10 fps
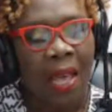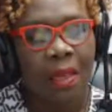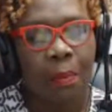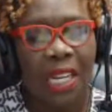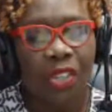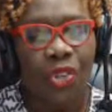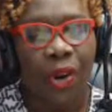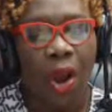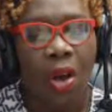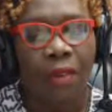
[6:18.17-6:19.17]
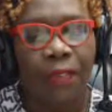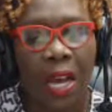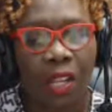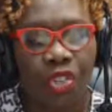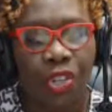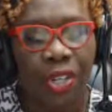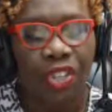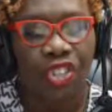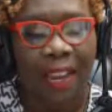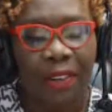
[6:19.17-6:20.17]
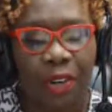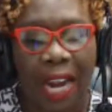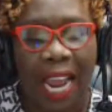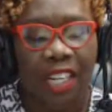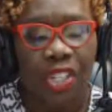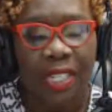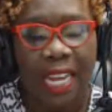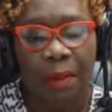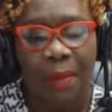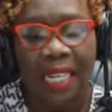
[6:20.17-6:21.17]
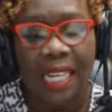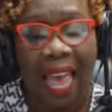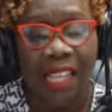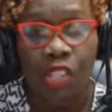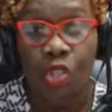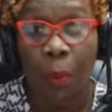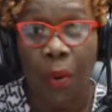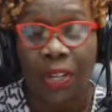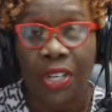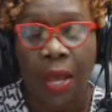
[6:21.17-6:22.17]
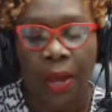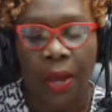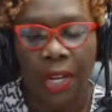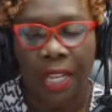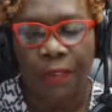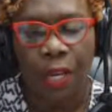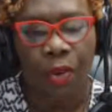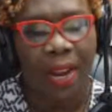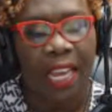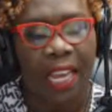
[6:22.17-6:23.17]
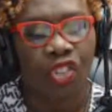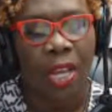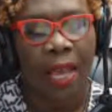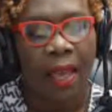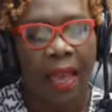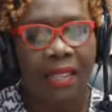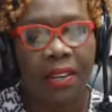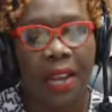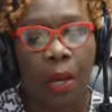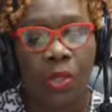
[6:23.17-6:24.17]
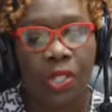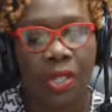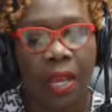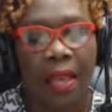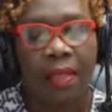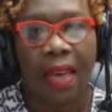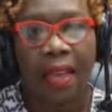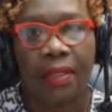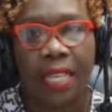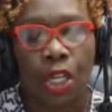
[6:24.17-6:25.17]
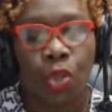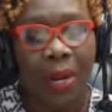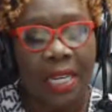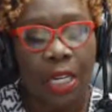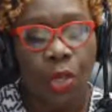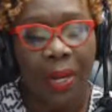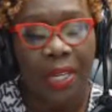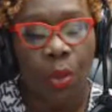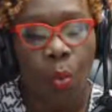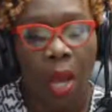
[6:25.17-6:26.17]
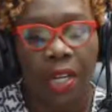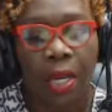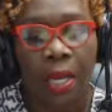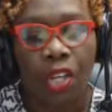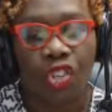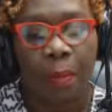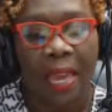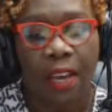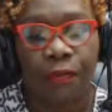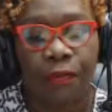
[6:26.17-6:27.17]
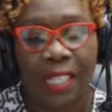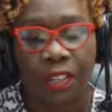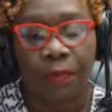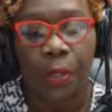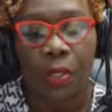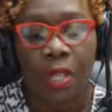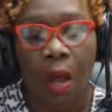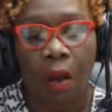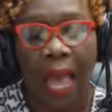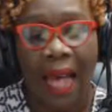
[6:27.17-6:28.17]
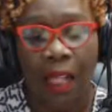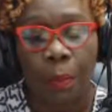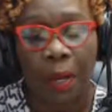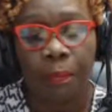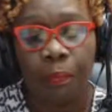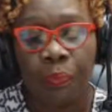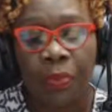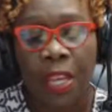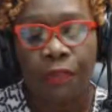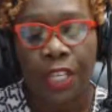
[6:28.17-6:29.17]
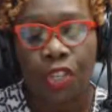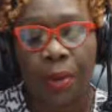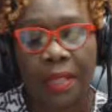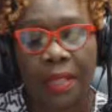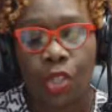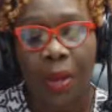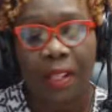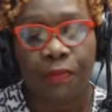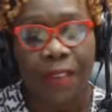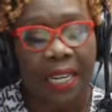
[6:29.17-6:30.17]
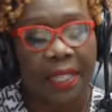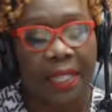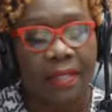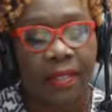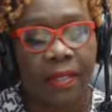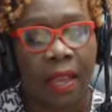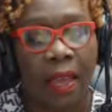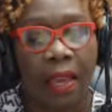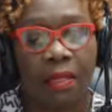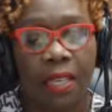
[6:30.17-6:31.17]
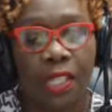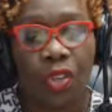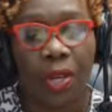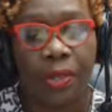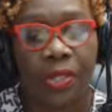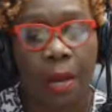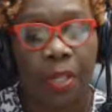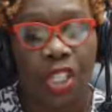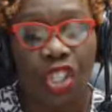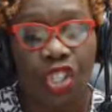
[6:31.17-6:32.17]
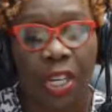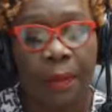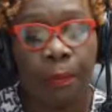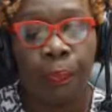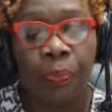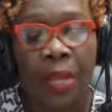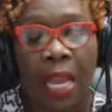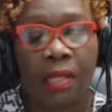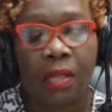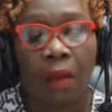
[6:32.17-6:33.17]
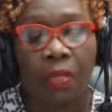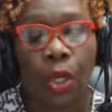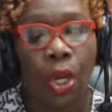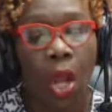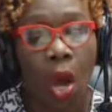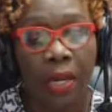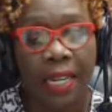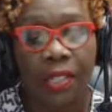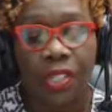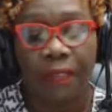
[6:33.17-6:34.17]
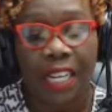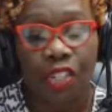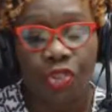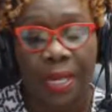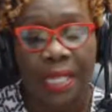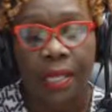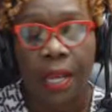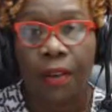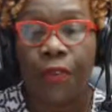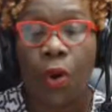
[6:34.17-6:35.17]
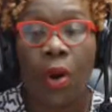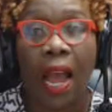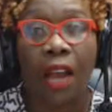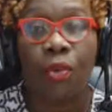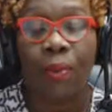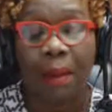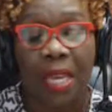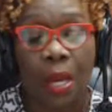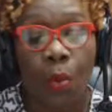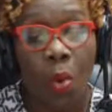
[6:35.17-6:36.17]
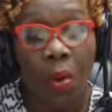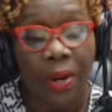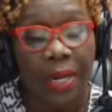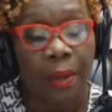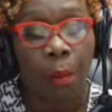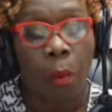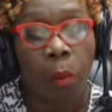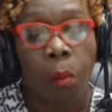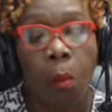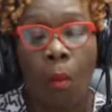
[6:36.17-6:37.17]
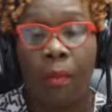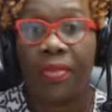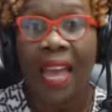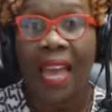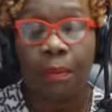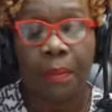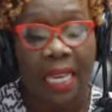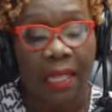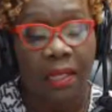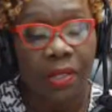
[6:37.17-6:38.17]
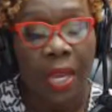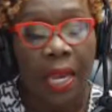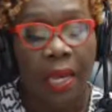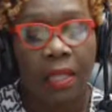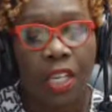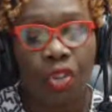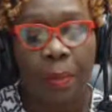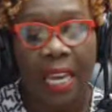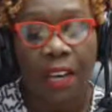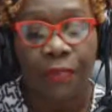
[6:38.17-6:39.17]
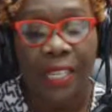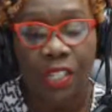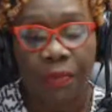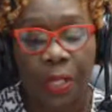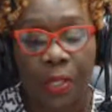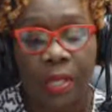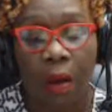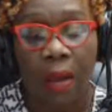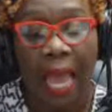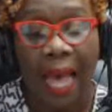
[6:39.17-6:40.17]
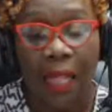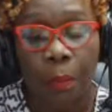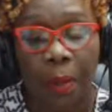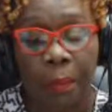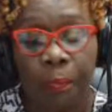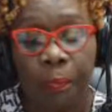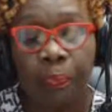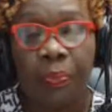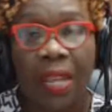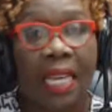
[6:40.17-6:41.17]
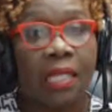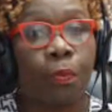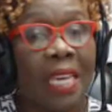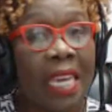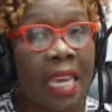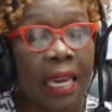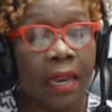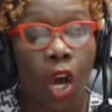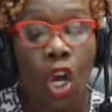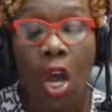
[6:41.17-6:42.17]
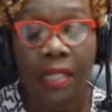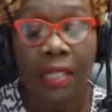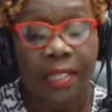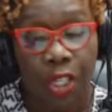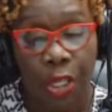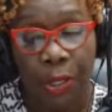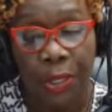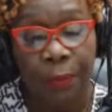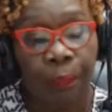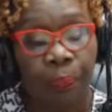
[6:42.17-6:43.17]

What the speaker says: The Minister of Culture, Gender, Entertainment and Sport, Olivia Grange, has announced that the 2021 Jamaica Festival Song Album, featuring the 12 finalists in this year's competition, is on the long list of entries for a Grammy Award. That means the Jamaica Festival Song Album is being considered